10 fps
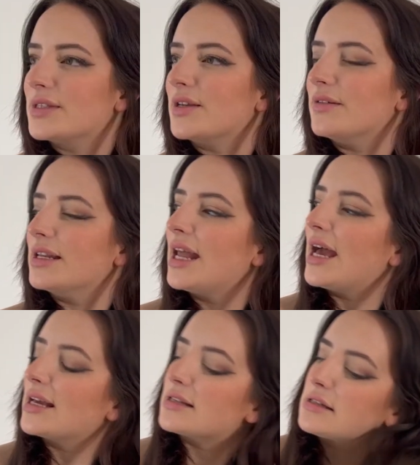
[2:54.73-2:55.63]
So
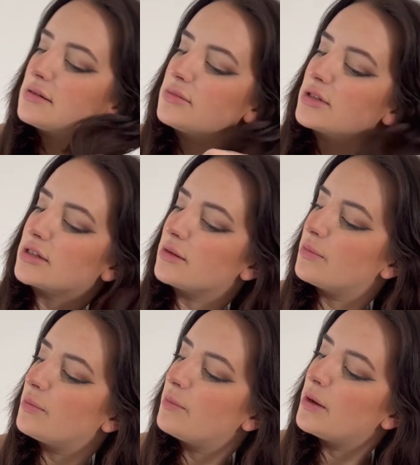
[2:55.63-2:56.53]
next, I'm just gonna
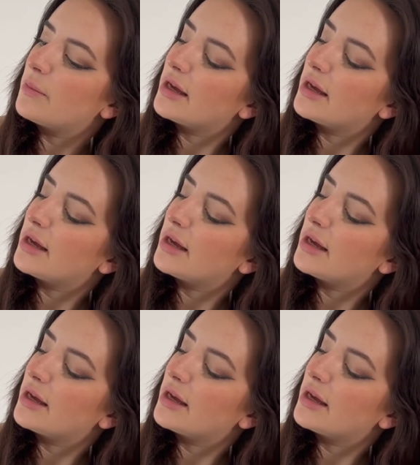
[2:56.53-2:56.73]
put my